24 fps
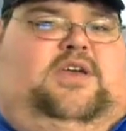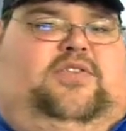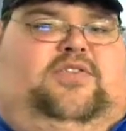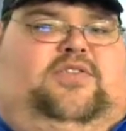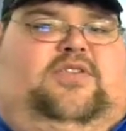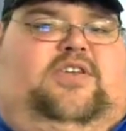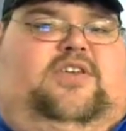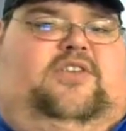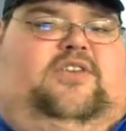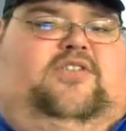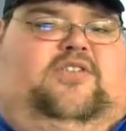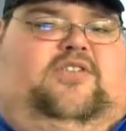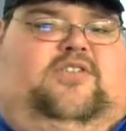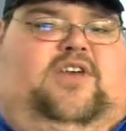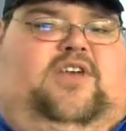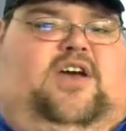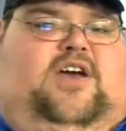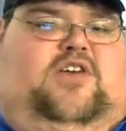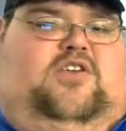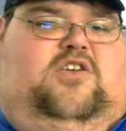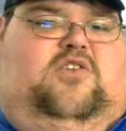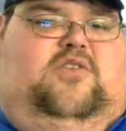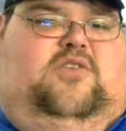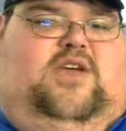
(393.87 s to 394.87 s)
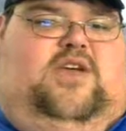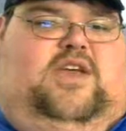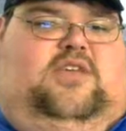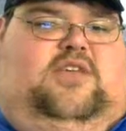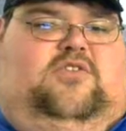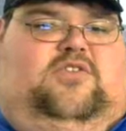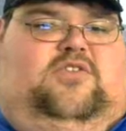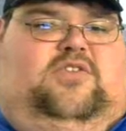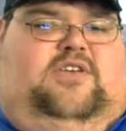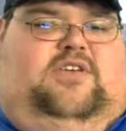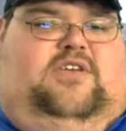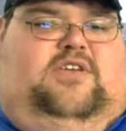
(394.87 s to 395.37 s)
this is how you
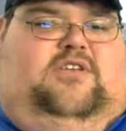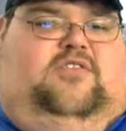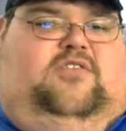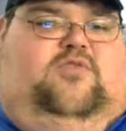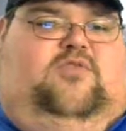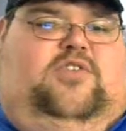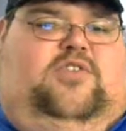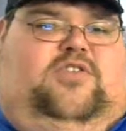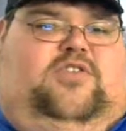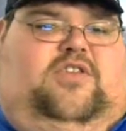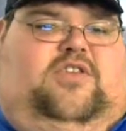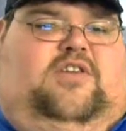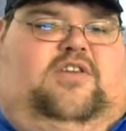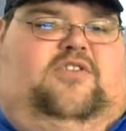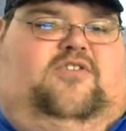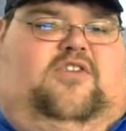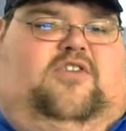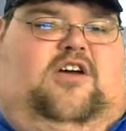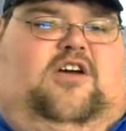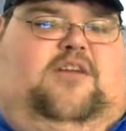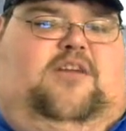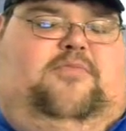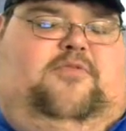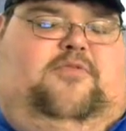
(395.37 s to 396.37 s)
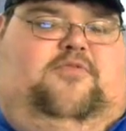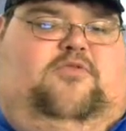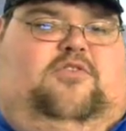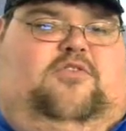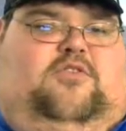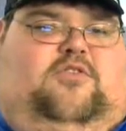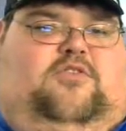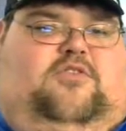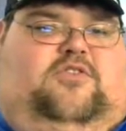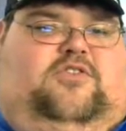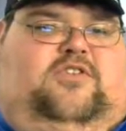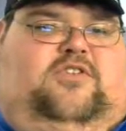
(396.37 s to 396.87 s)
handle this with these type of
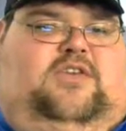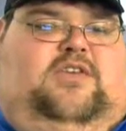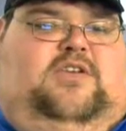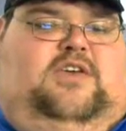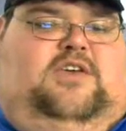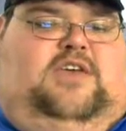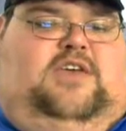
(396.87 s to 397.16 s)
roles.